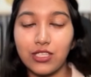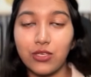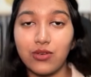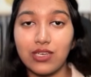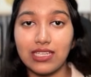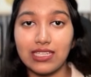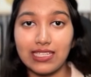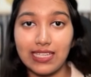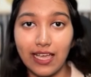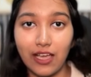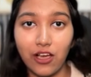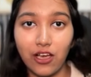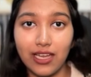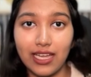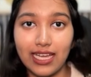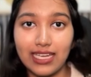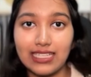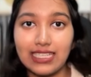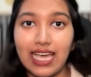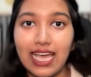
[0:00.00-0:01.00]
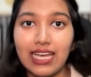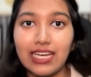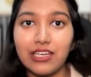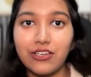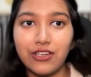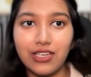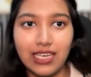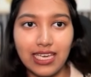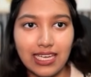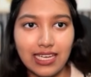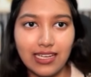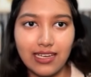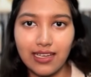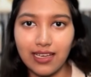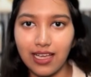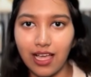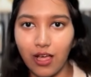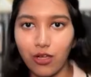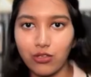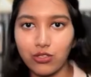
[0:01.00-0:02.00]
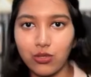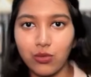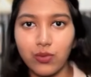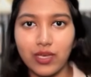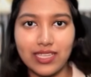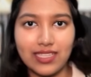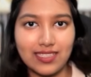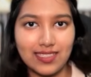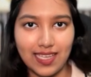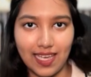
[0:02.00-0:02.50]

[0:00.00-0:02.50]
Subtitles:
You can click on it and create an account with